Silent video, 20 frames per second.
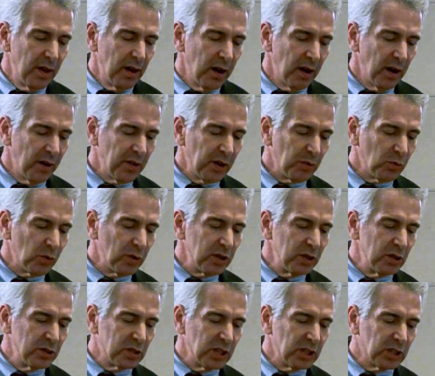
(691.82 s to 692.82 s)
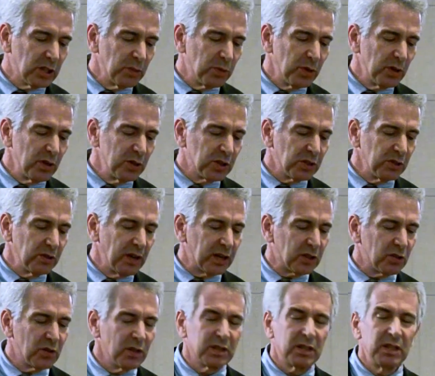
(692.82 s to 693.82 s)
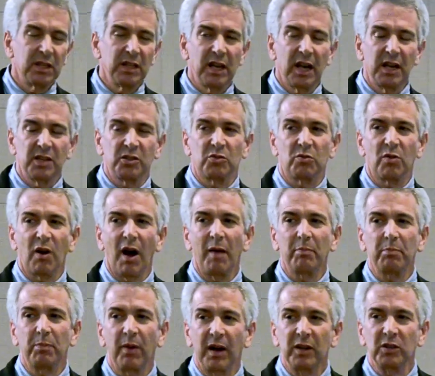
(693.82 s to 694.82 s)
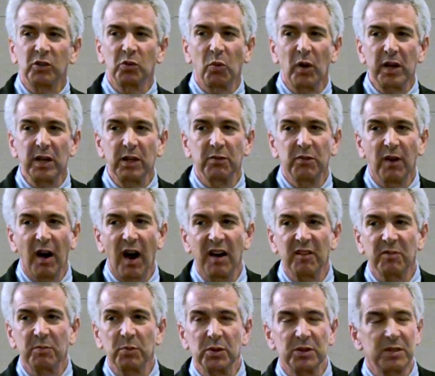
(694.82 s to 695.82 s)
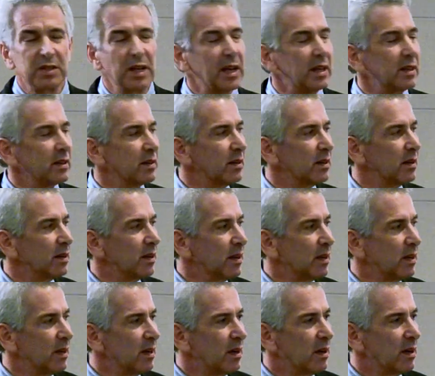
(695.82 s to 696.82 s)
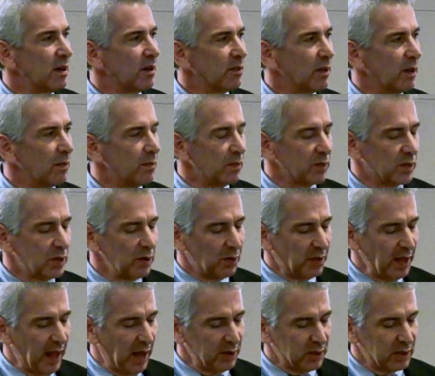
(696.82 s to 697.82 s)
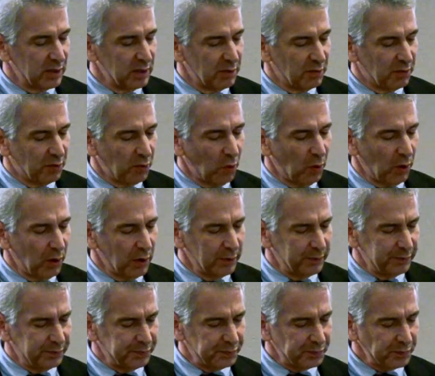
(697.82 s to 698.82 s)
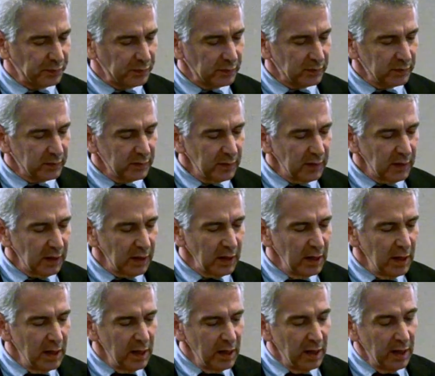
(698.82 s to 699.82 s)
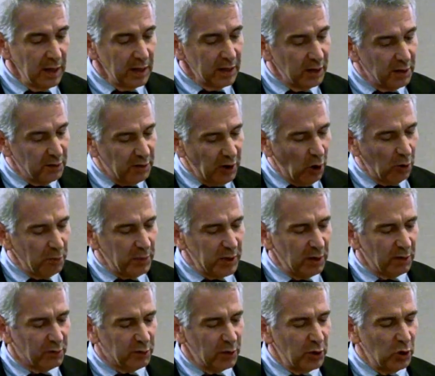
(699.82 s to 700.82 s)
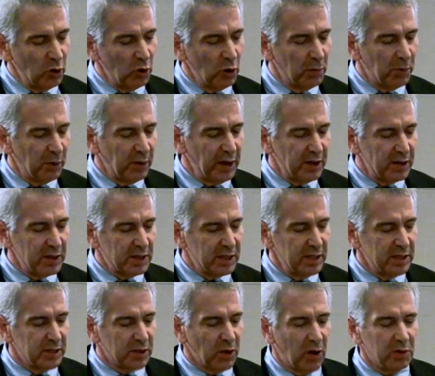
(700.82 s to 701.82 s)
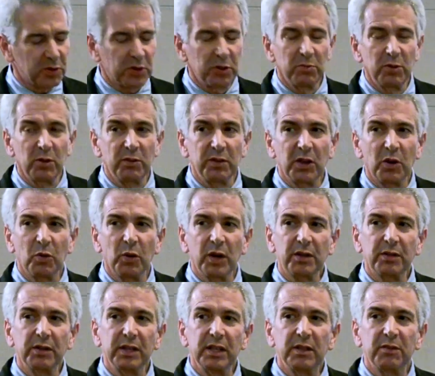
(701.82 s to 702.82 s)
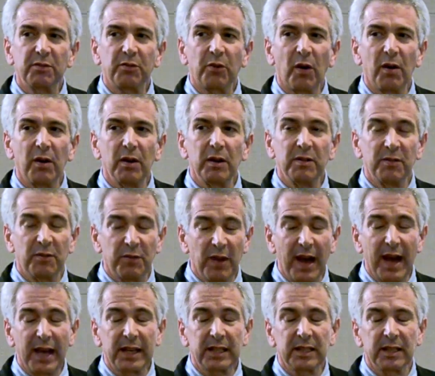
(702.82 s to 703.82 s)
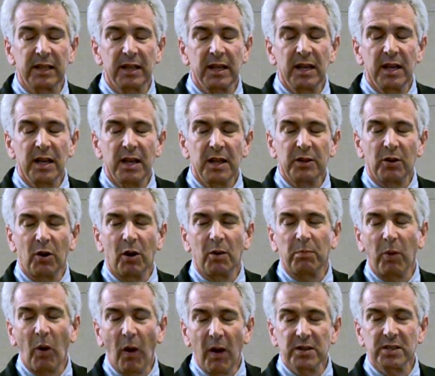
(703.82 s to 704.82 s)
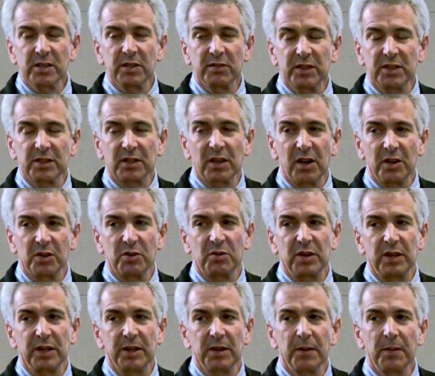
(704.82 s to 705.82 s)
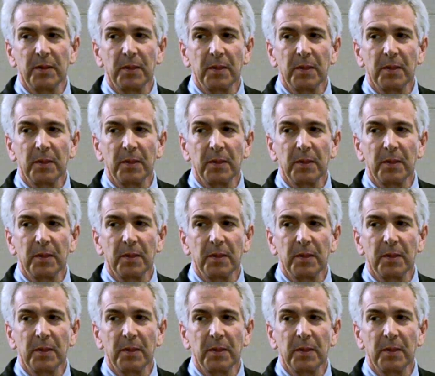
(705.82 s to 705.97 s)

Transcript: that we're using to produce electricity has dropped by 25% from 2004. The development of renewable energy is also moving quickly. In fact, there are parts of this country